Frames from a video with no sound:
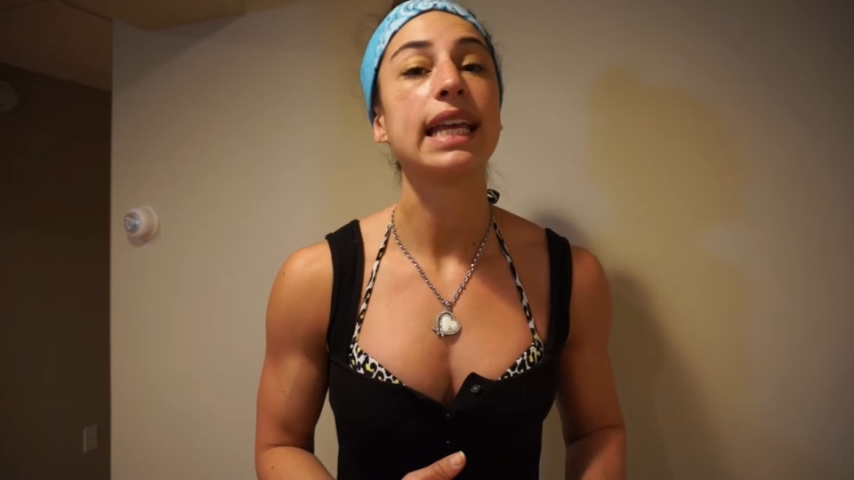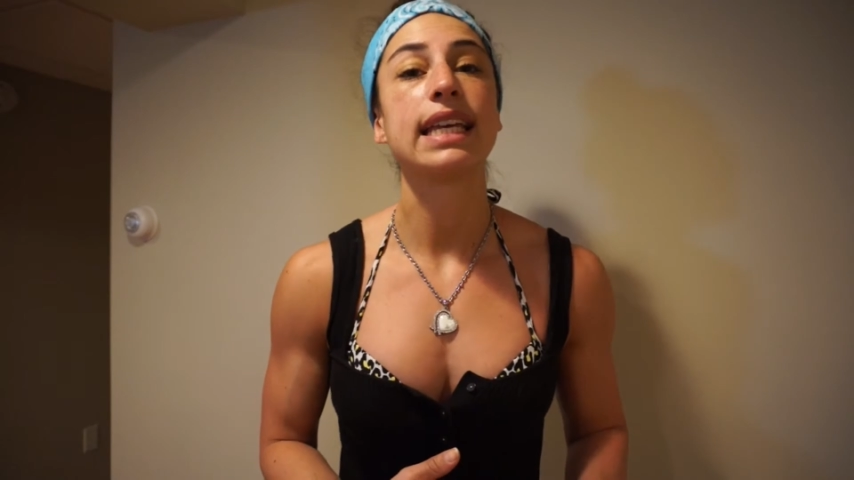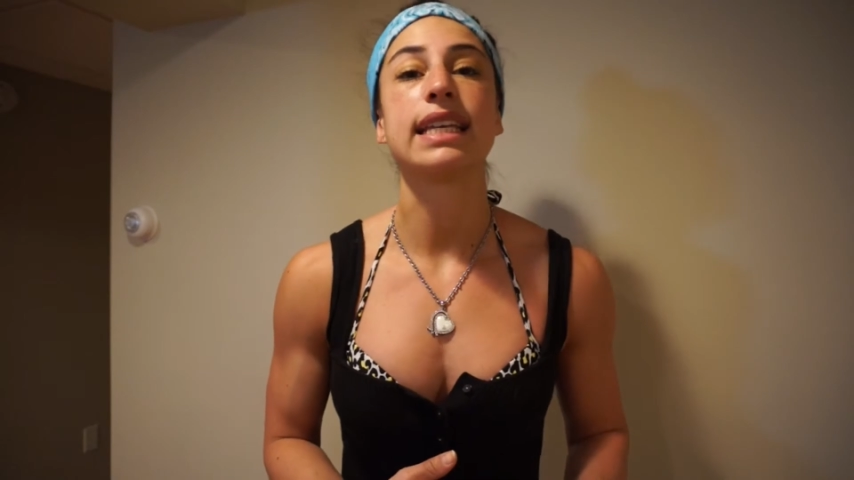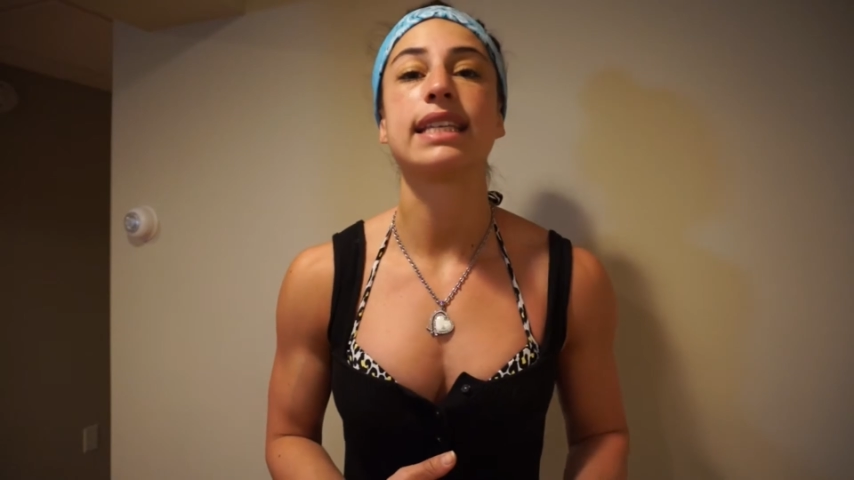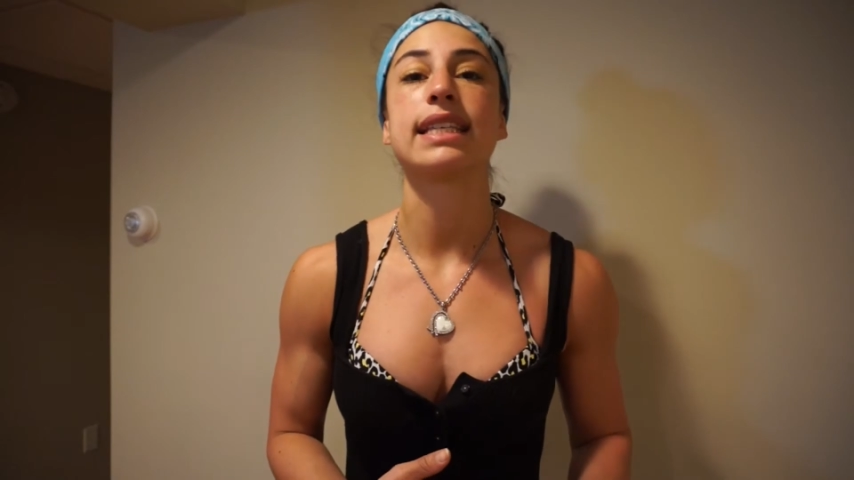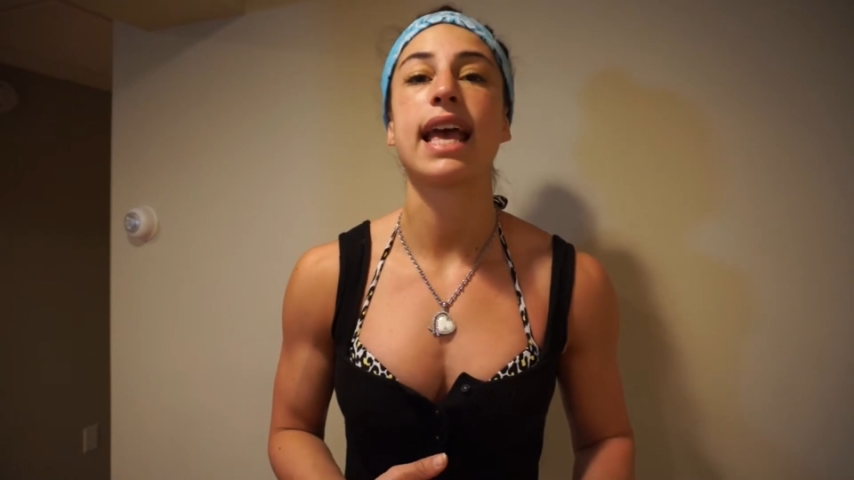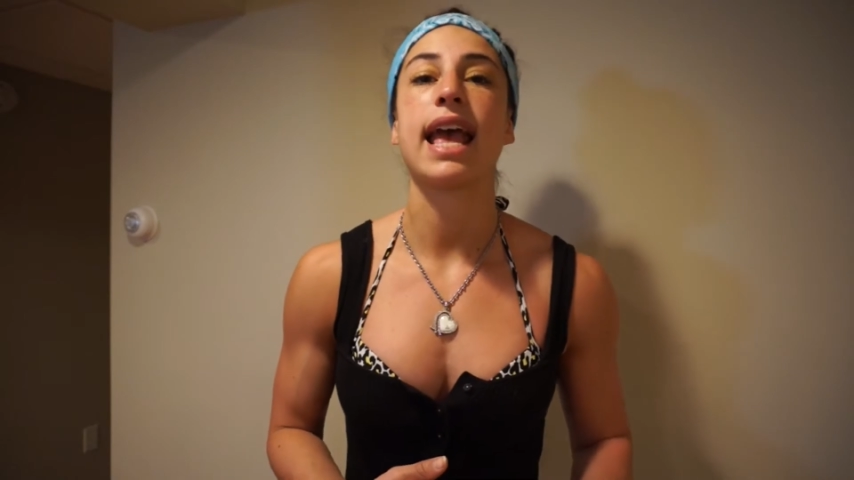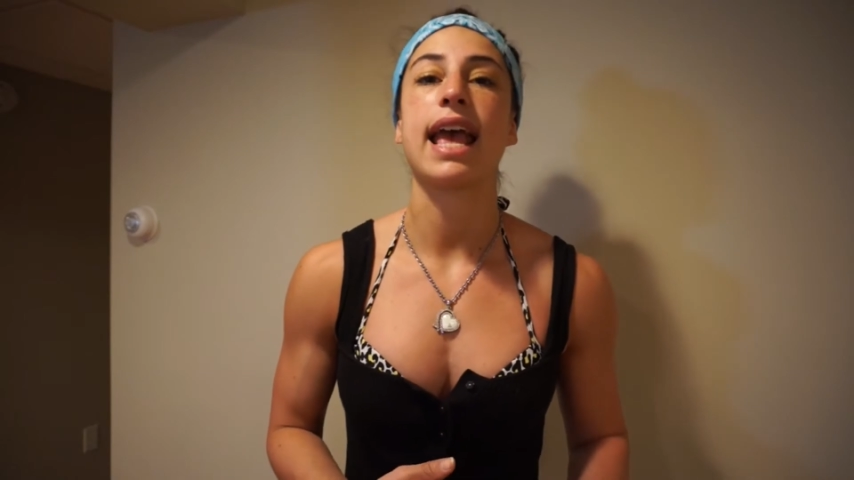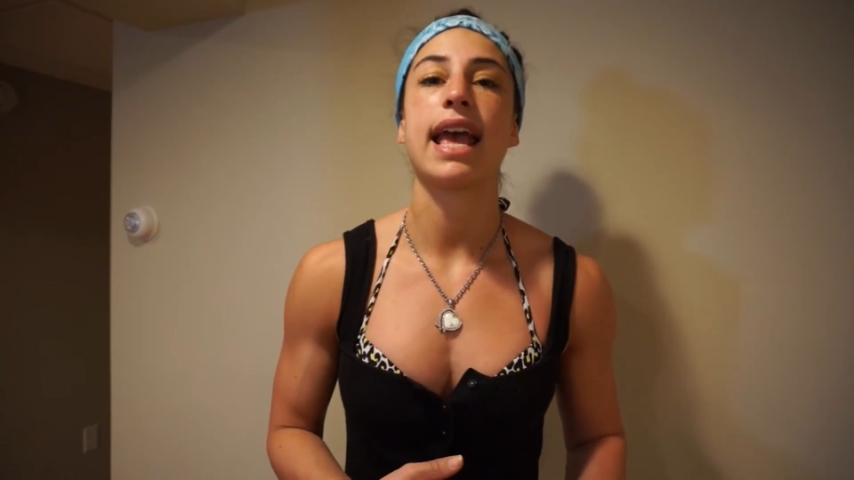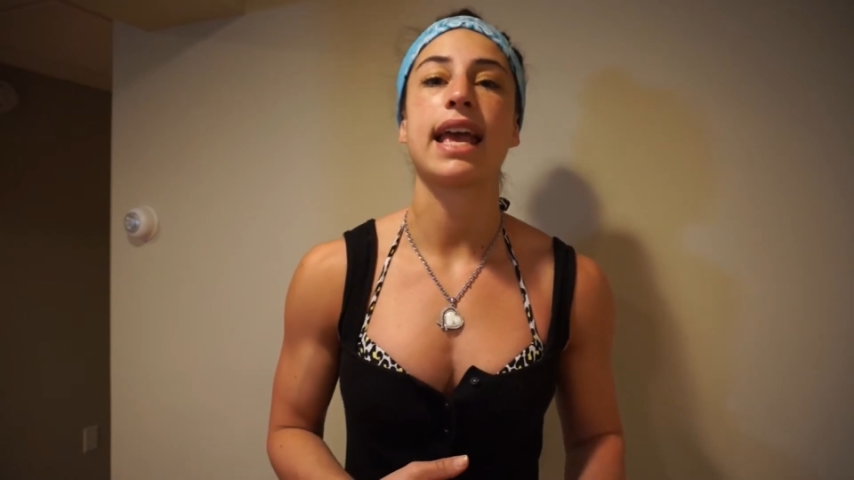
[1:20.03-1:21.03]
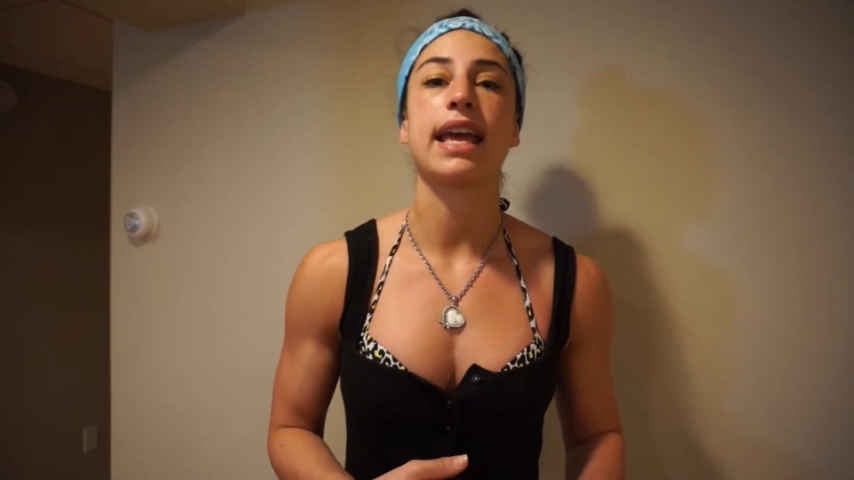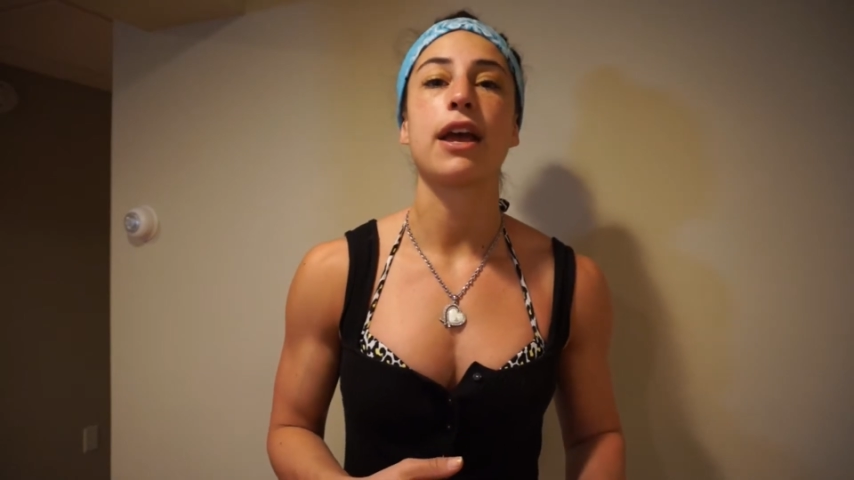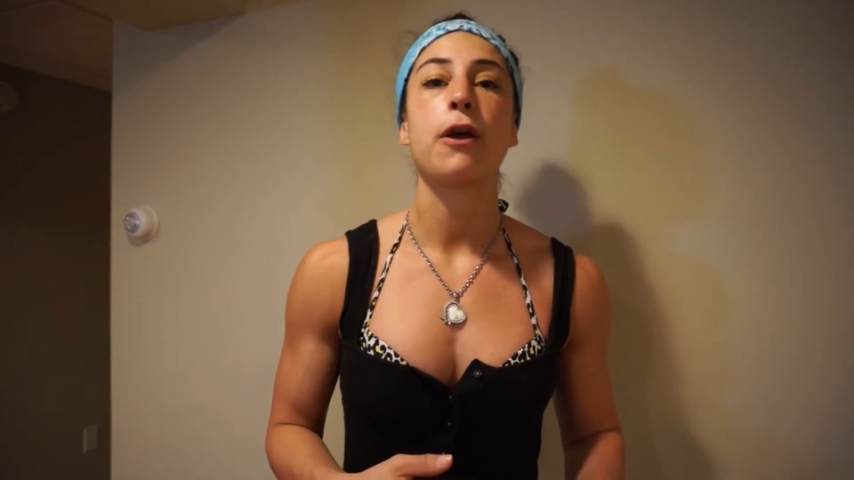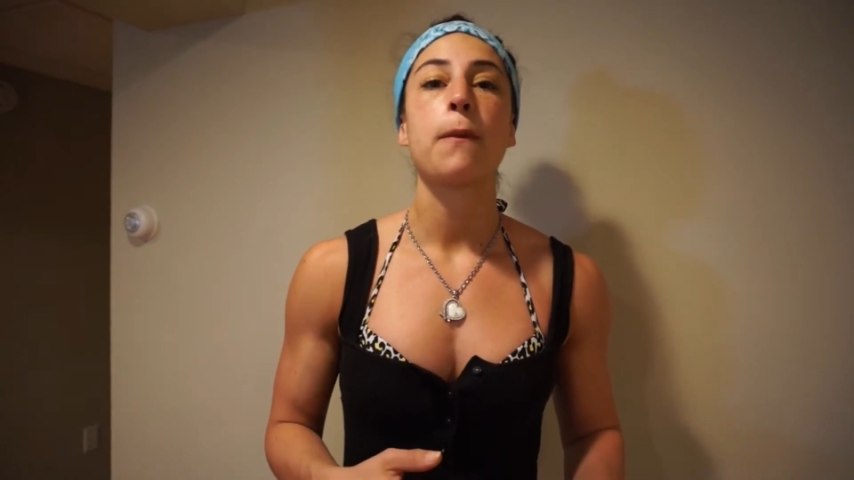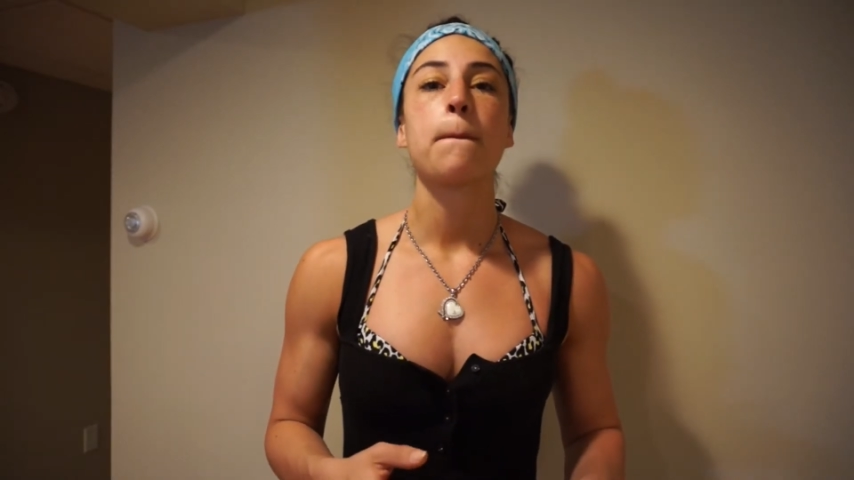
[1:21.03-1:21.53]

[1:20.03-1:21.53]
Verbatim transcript: is a